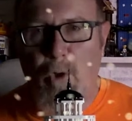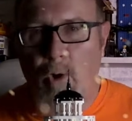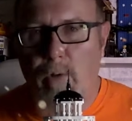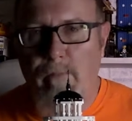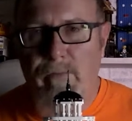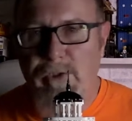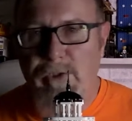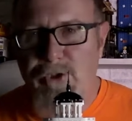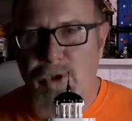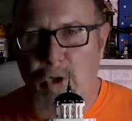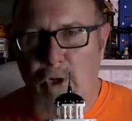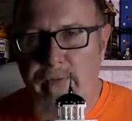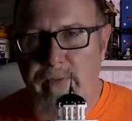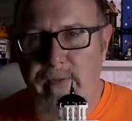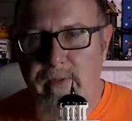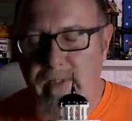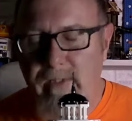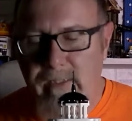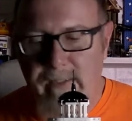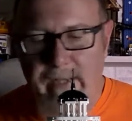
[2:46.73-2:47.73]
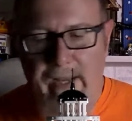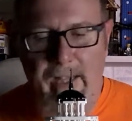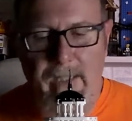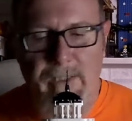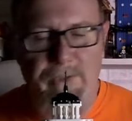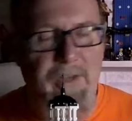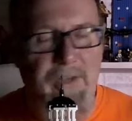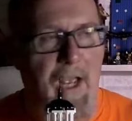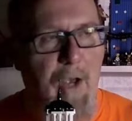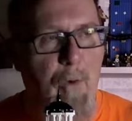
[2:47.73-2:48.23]
over and show you the
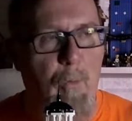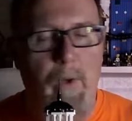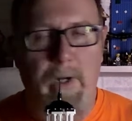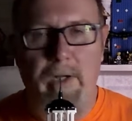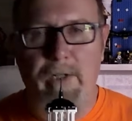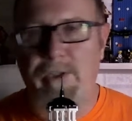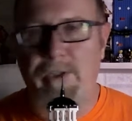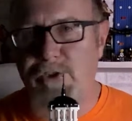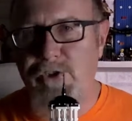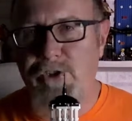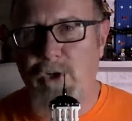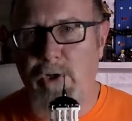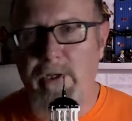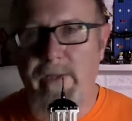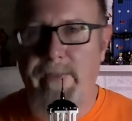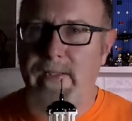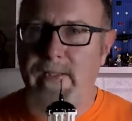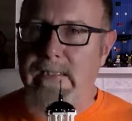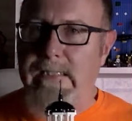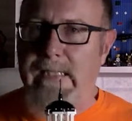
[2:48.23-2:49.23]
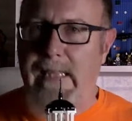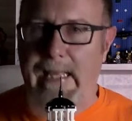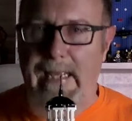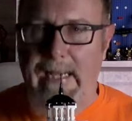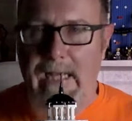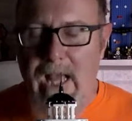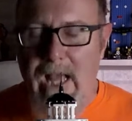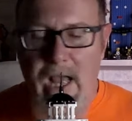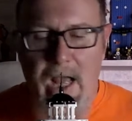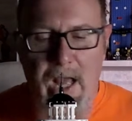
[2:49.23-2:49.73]
details, I wanted to show you this
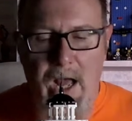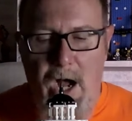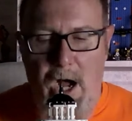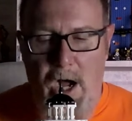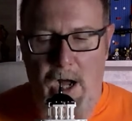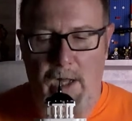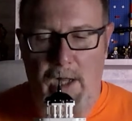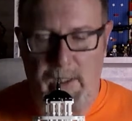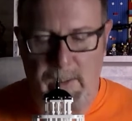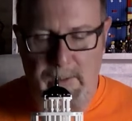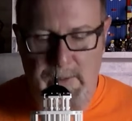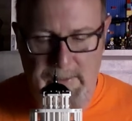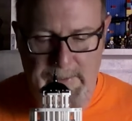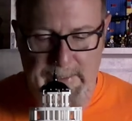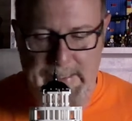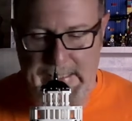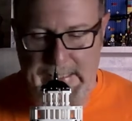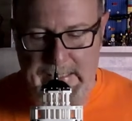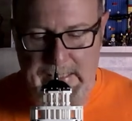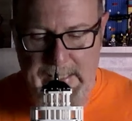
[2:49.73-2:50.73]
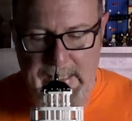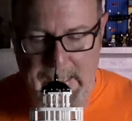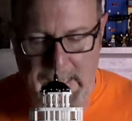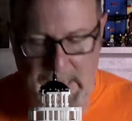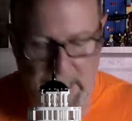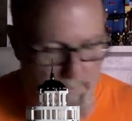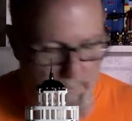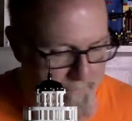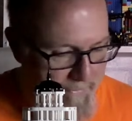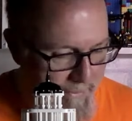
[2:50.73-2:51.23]
thing all lit
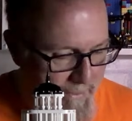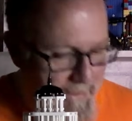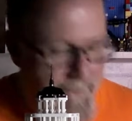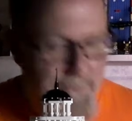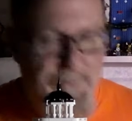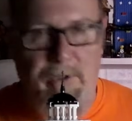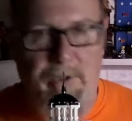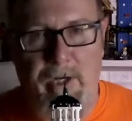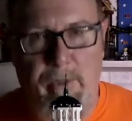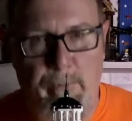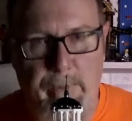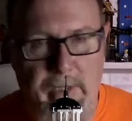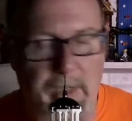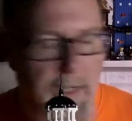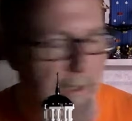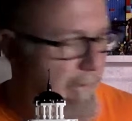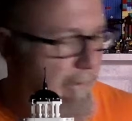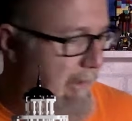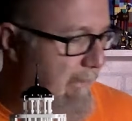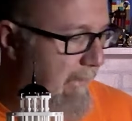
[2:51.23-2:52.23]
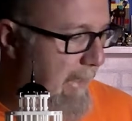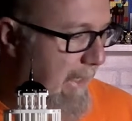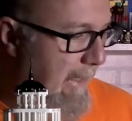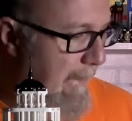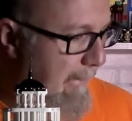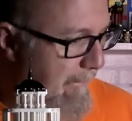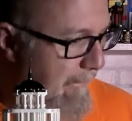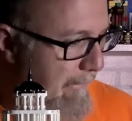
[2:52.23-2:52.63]
up. So here we go. You ready?